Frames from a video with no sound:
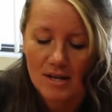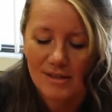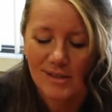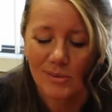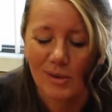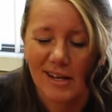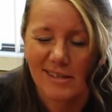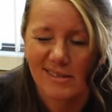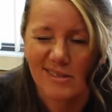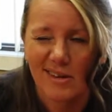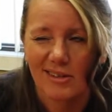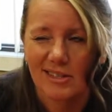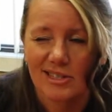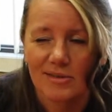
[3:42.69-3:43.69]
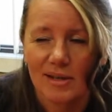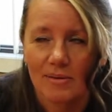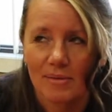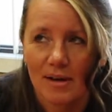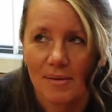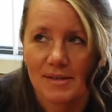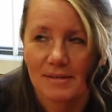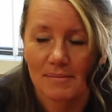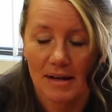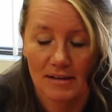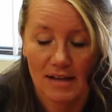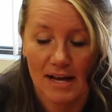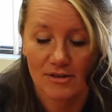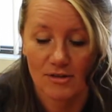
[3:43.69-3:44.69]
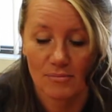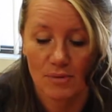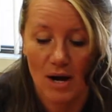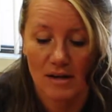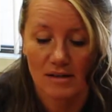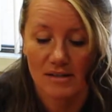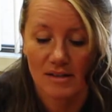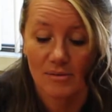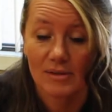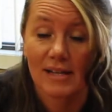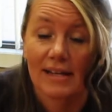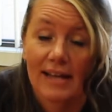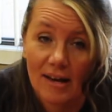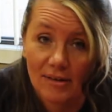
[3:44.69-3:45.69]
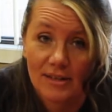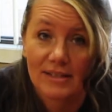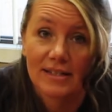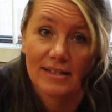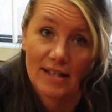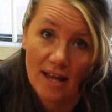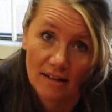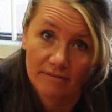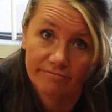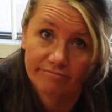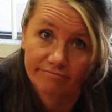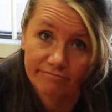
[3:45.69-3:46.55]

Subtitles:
So what I started doing when I was in my classroom practicing was I counted to 10.